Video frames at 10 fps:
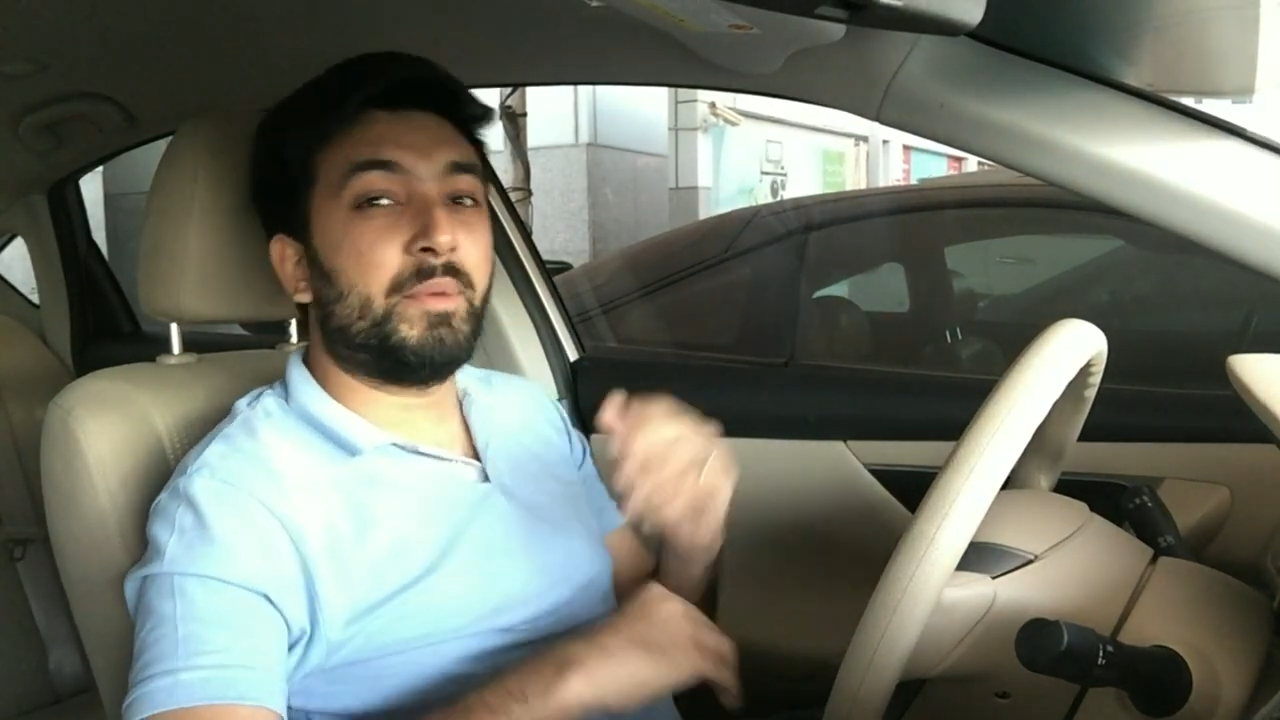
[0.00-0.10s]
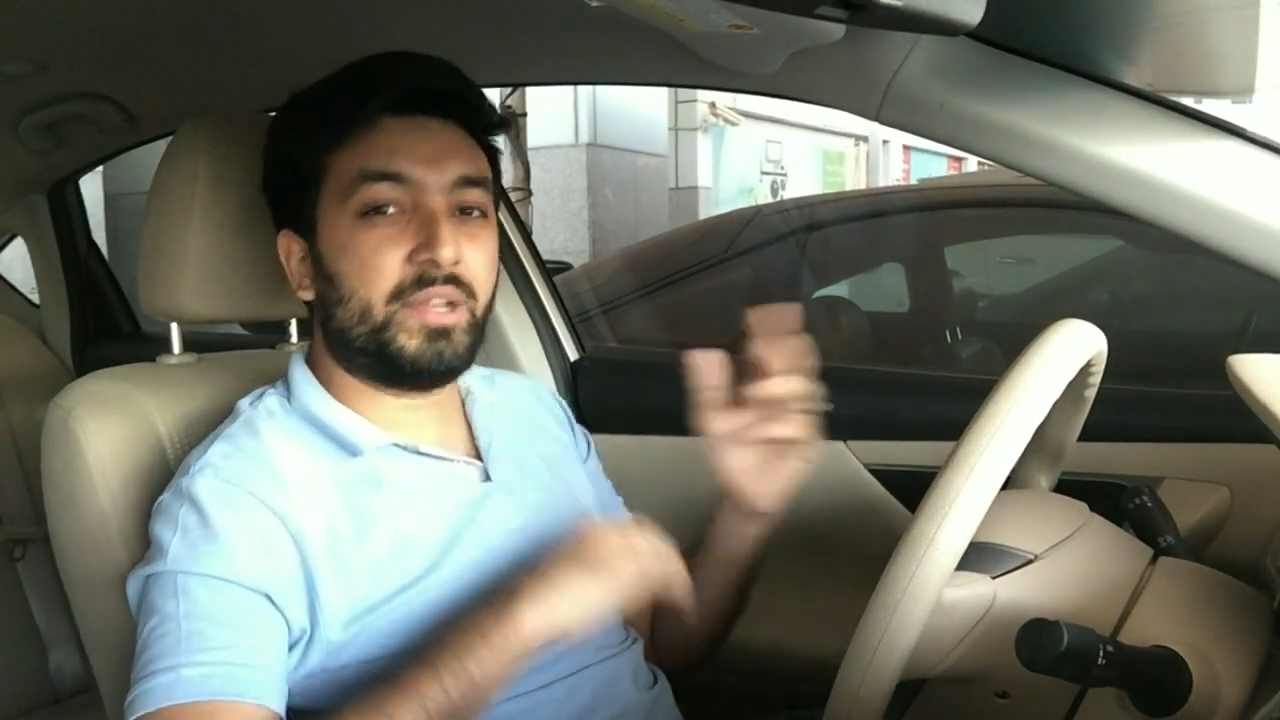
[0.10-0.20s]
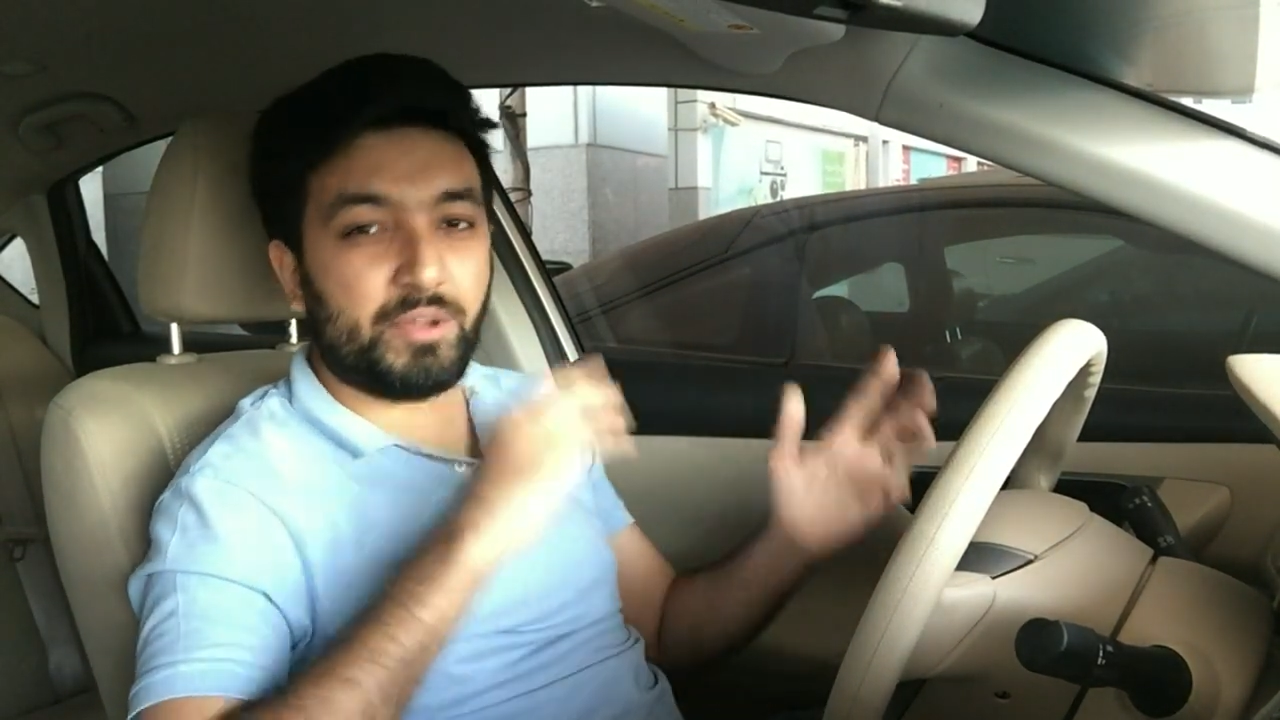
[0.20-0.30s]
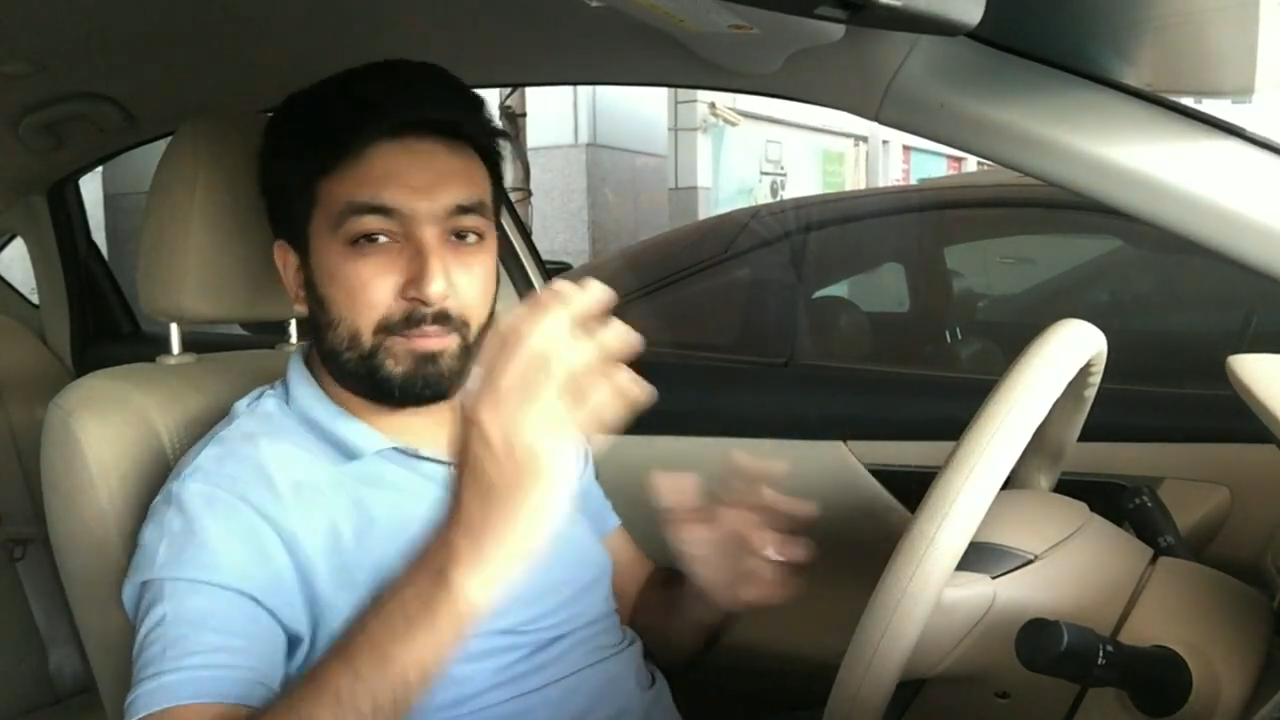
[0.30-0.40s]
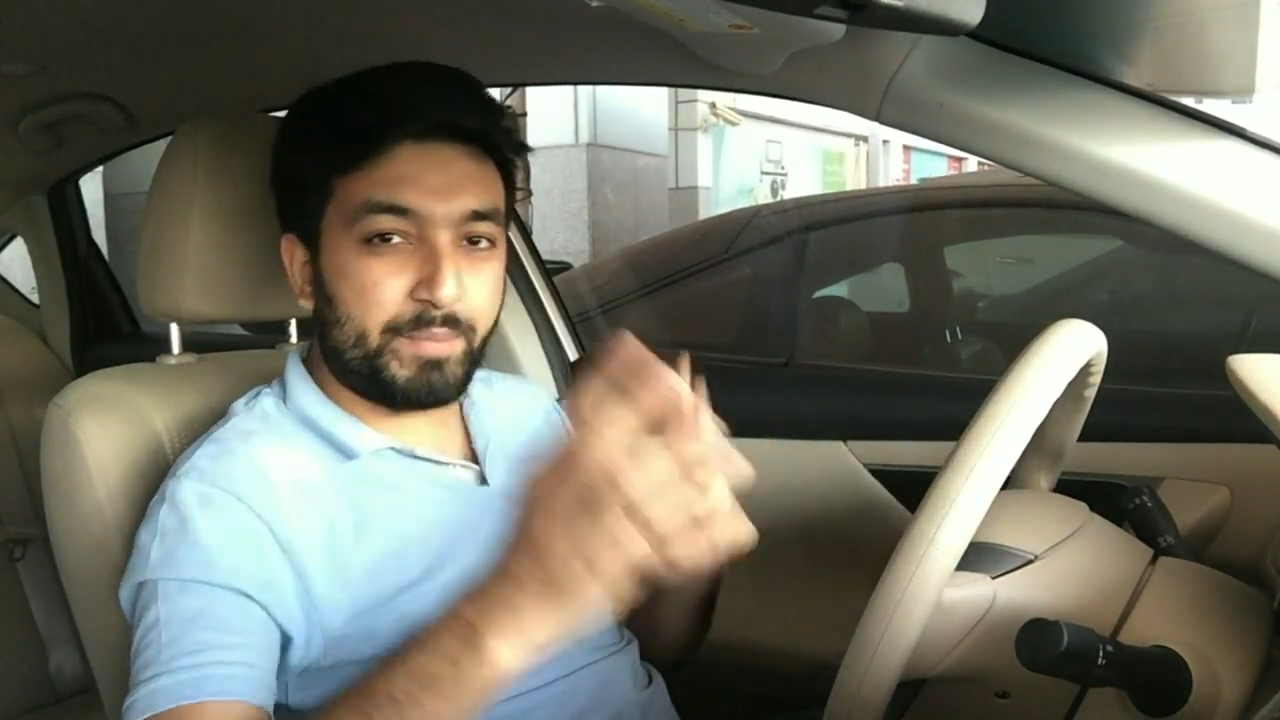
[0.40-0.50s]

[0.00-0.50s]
But you're